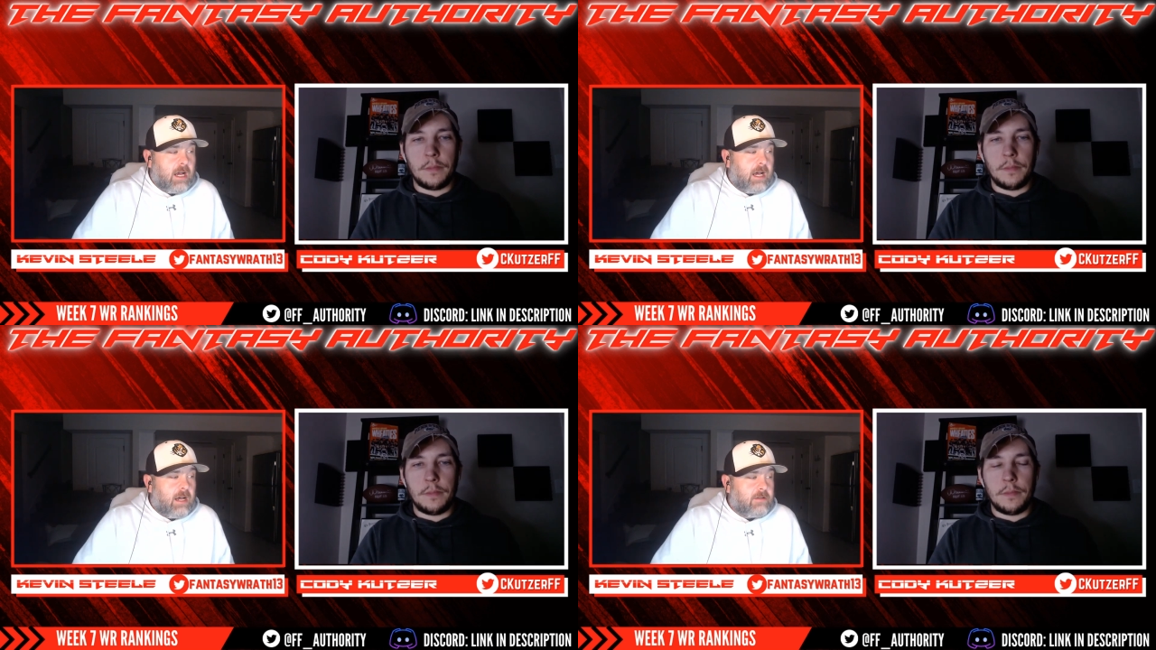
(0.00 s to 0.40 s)

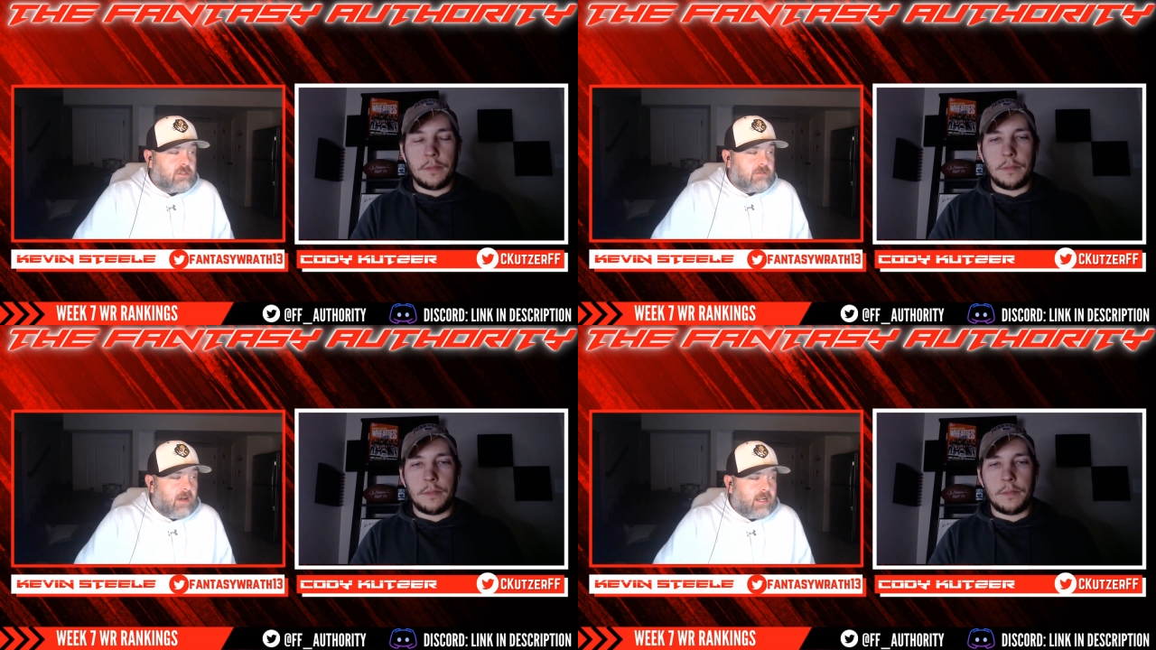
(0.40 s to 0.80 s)

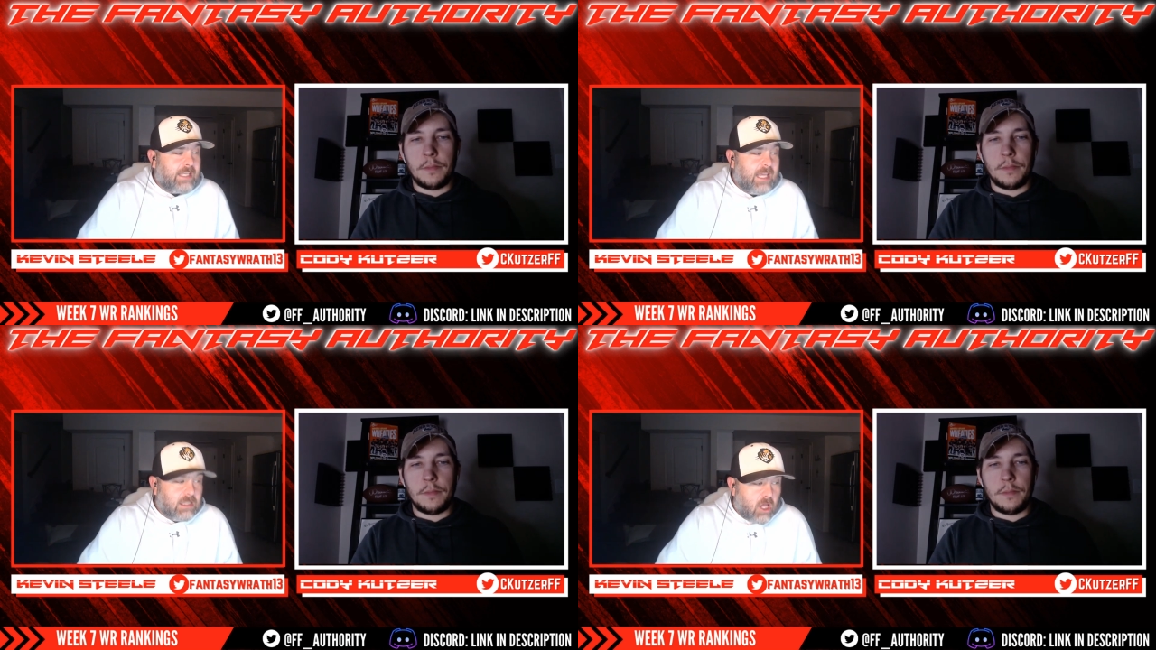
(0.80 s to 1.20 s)

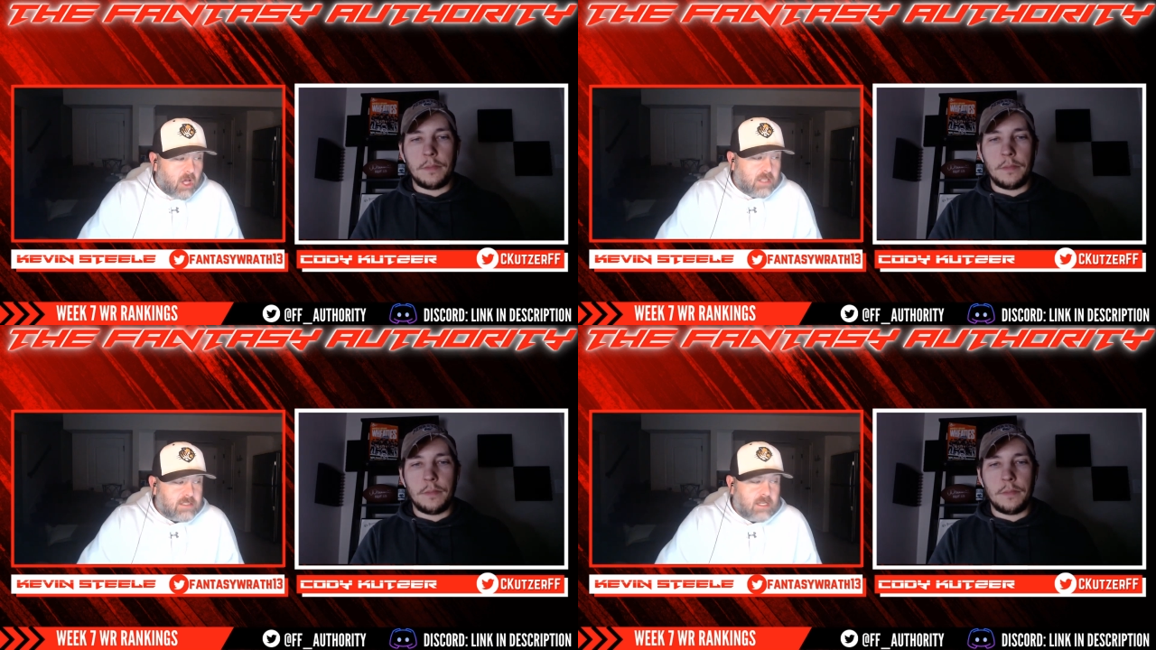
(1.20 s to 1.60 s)
Speaker 1: Javon
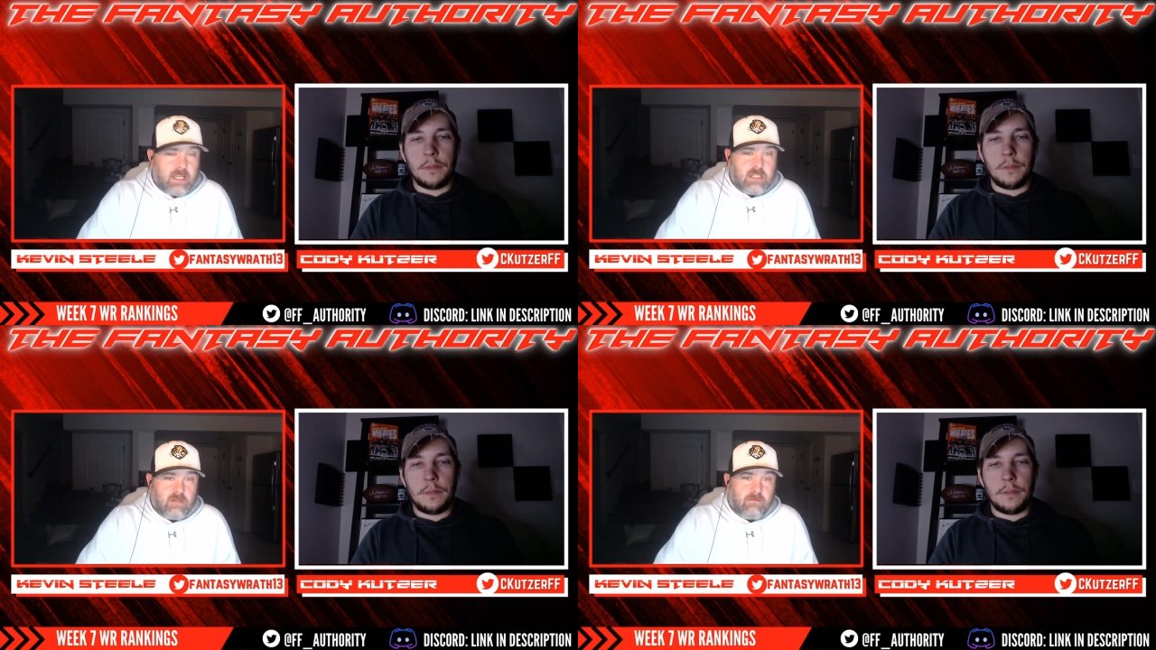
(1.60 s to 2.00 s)
Kinlaw's
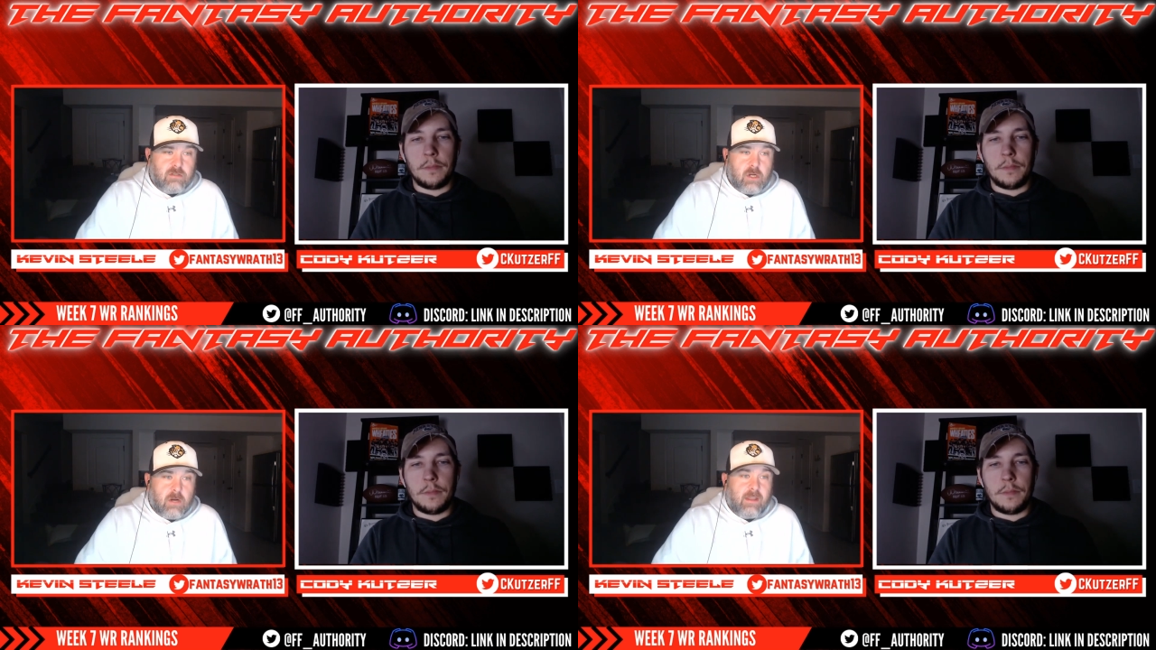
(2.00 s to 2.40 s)
on injured
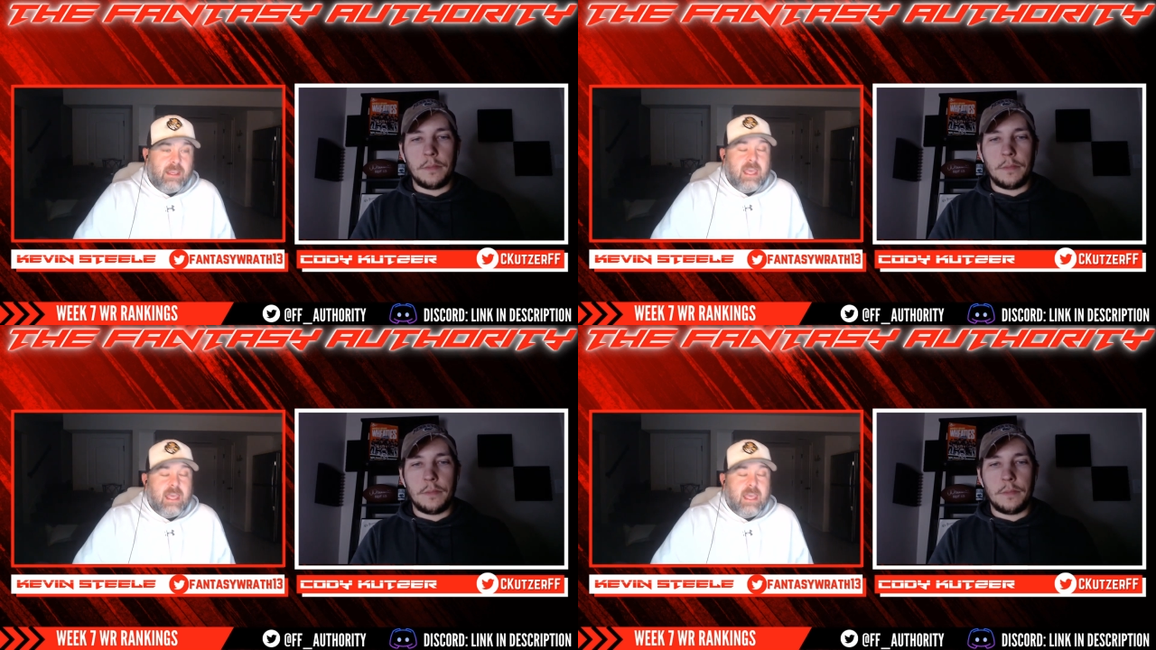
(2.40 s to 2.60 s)
reserve.